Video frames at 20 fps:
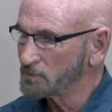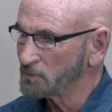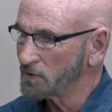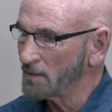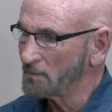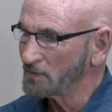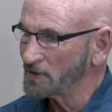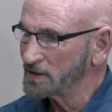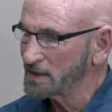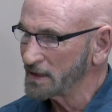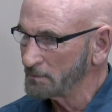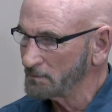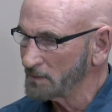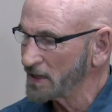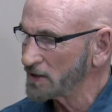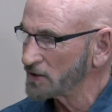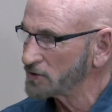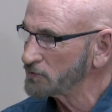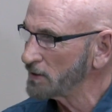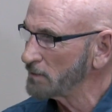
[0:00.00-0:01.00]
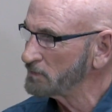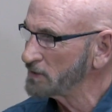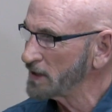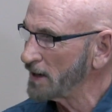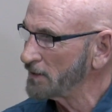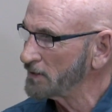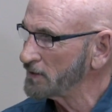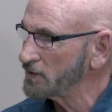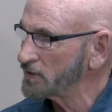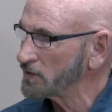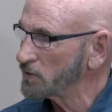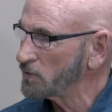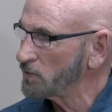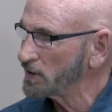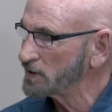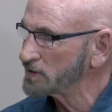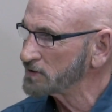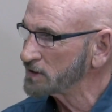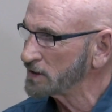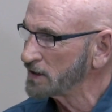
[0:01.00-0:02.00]
Plumley did make a trip down here to
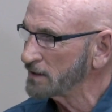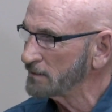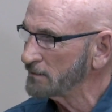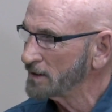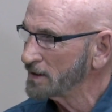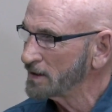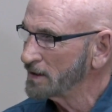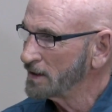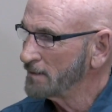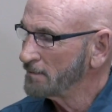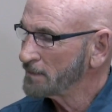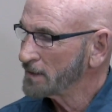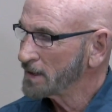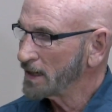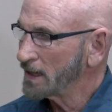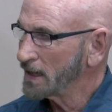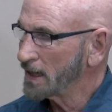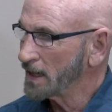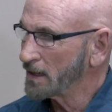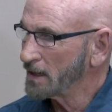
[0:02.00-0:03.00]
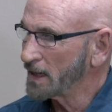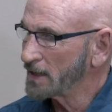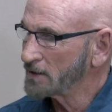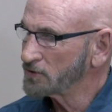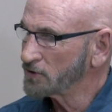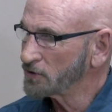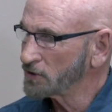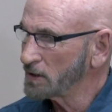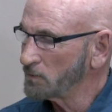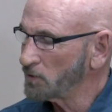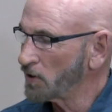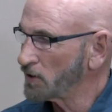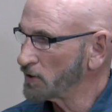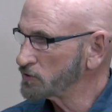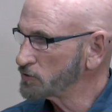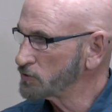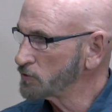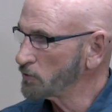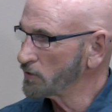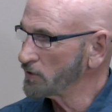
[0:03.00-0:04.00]
Quincy, and I took him on a
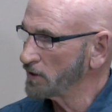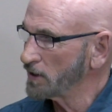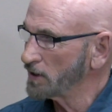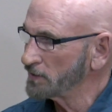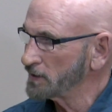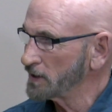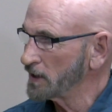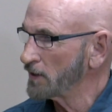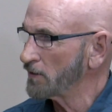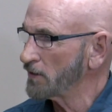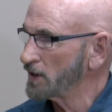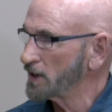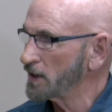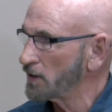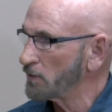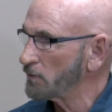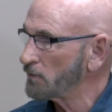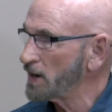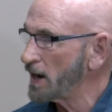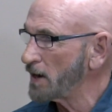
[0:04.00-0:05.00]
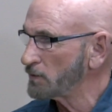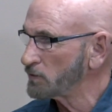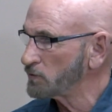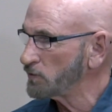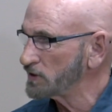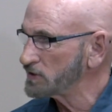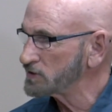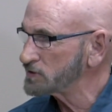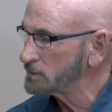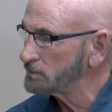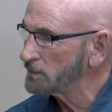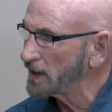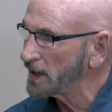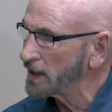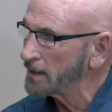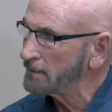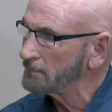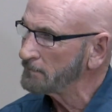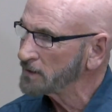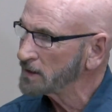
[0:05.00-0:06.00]
tour of the area around Quincy
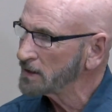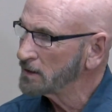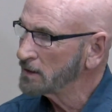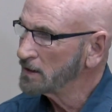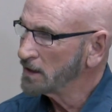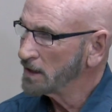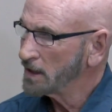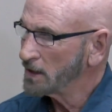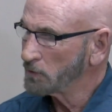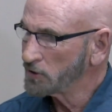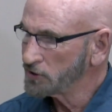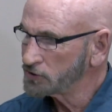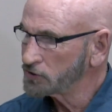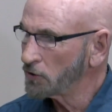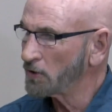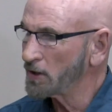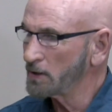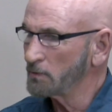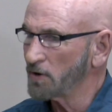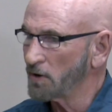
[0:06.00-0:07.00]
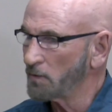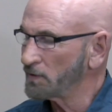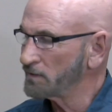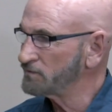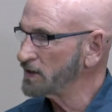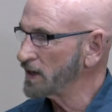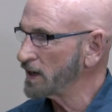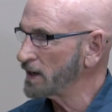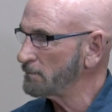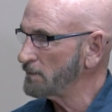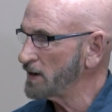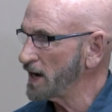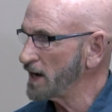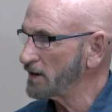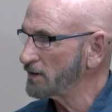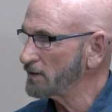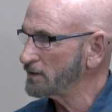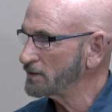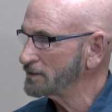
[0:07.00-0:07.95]
Bay. And we showed him what we've done at Bangert.